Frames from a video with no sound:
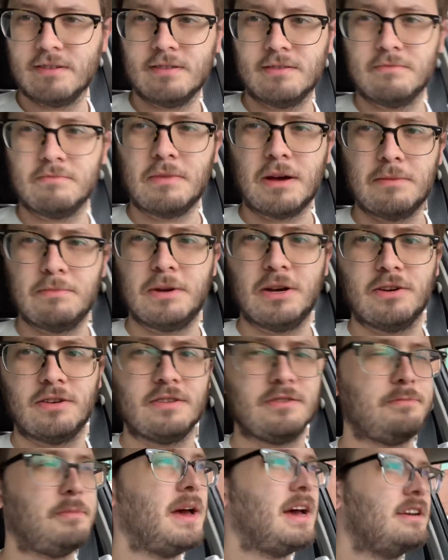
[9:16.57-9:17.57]
My beard
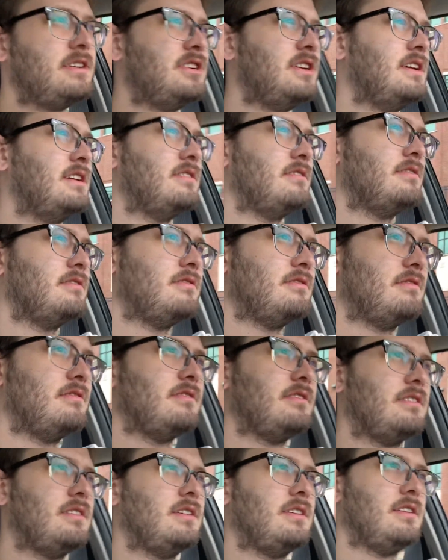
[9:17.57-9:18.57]
is patchy.
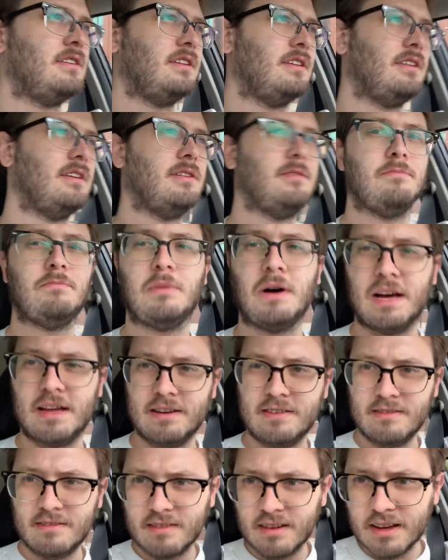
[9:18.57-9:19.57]
But
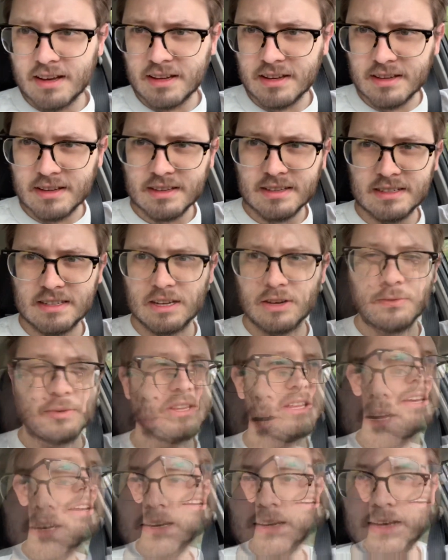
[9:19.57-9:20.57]
deal with
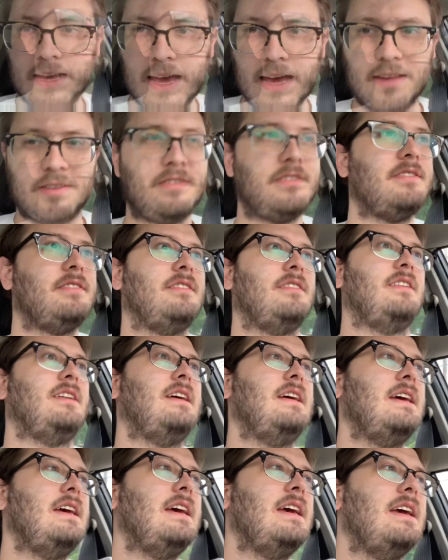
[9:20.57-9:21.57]
it. But yes,
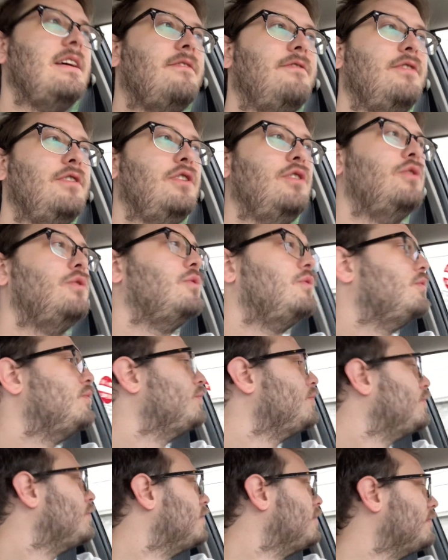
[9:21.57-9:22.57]
if
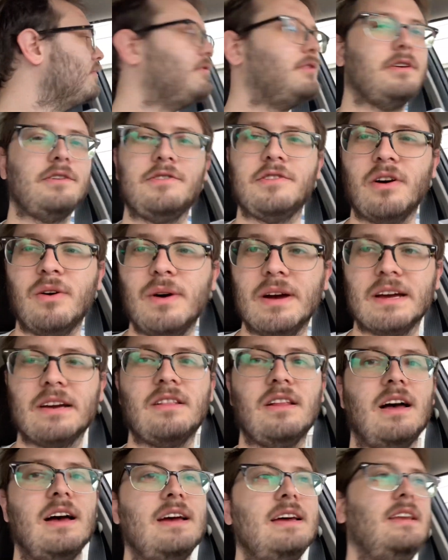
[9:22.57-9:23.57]
you feel so
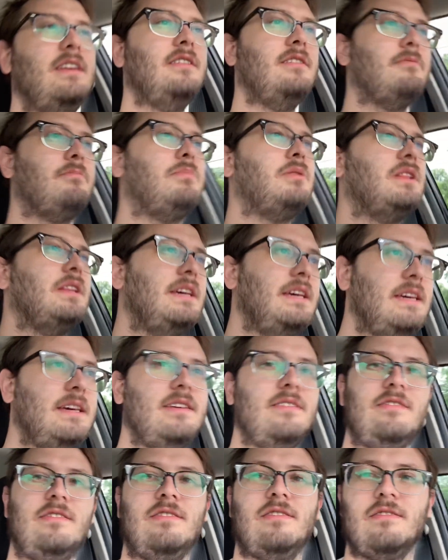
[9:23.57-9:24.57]
inclined,
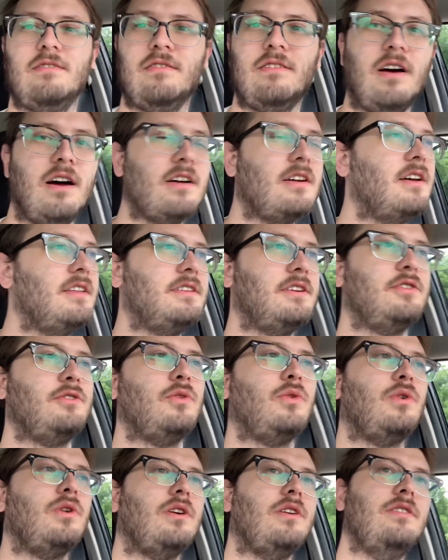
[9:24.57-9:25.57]
please knock on their
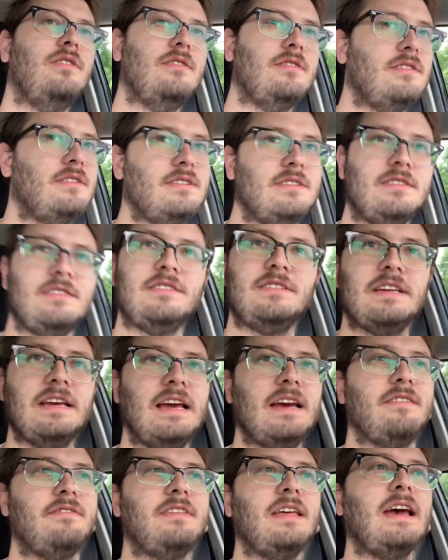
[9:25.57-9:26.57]
door,
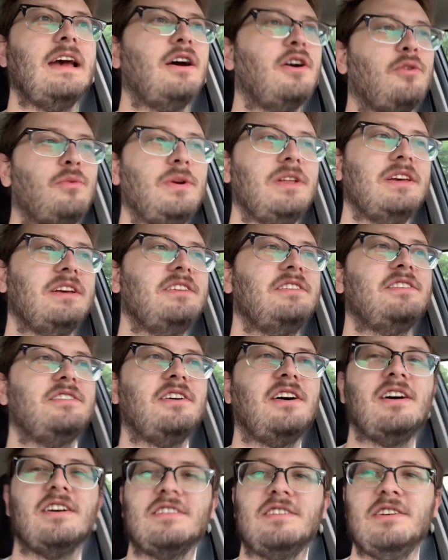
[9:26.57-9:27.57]
see if they are willing to
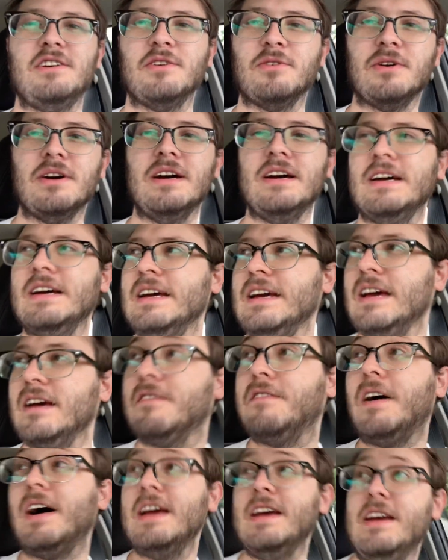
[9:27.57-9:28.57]
talk to you.
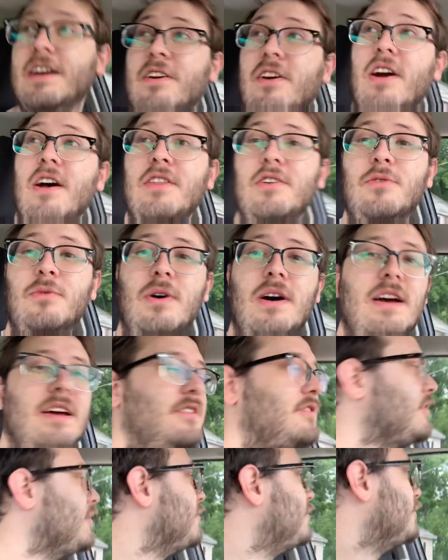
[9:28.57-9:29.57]
If I hear otherwise, or if